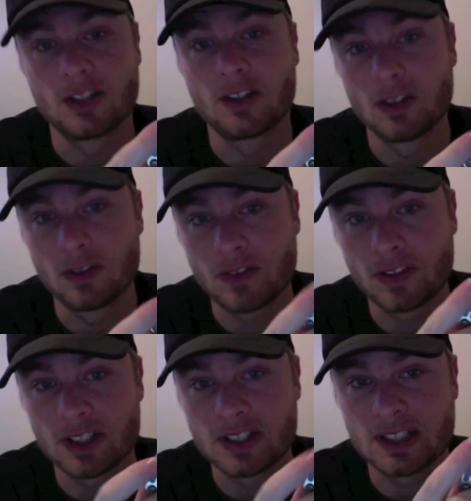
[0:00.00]
know if the
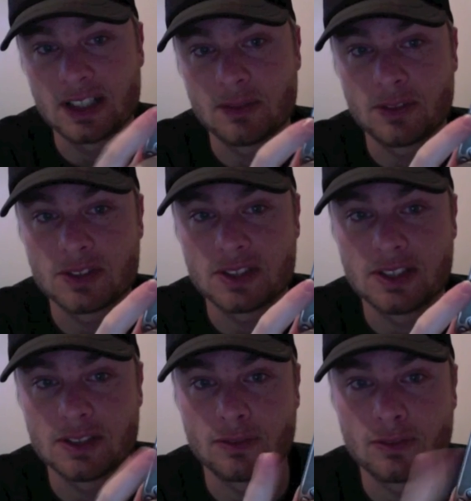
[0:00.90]
titanium feels any
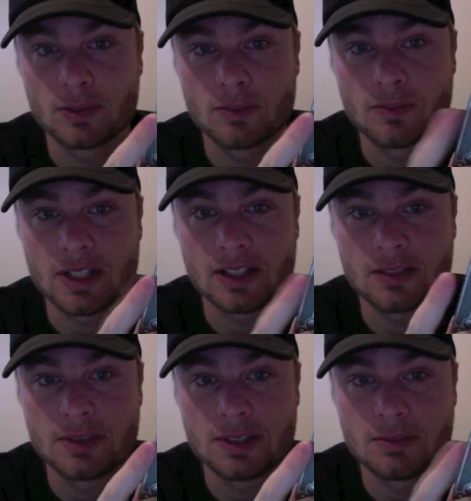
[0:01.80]
different from the
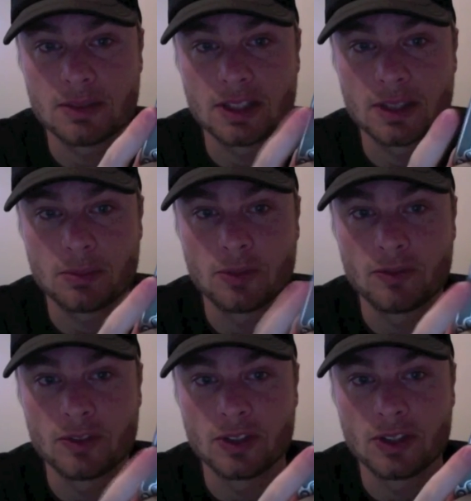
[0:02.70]
aluminium, but I
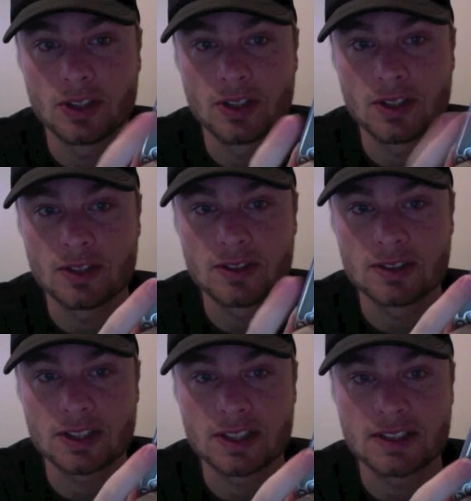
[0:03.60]
prefer to
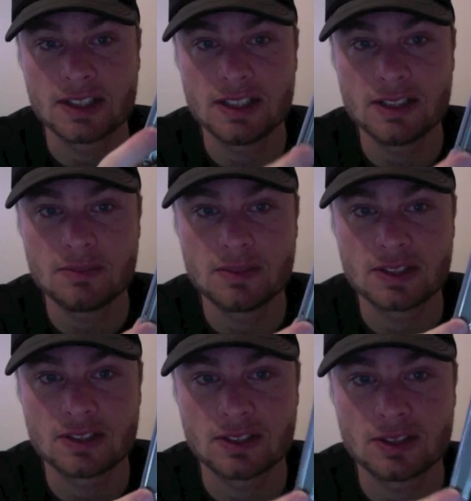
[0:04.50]
titanium. It's
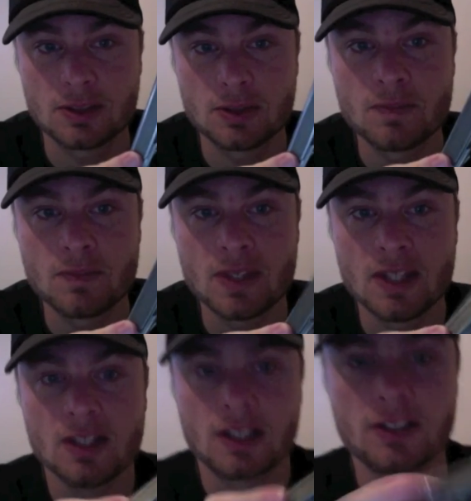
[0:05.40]
kind of cool.
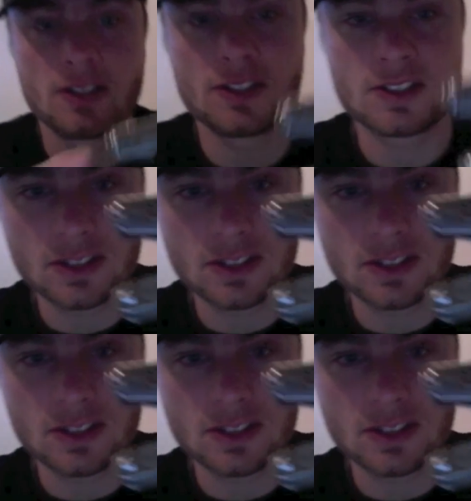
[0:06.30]
I noticed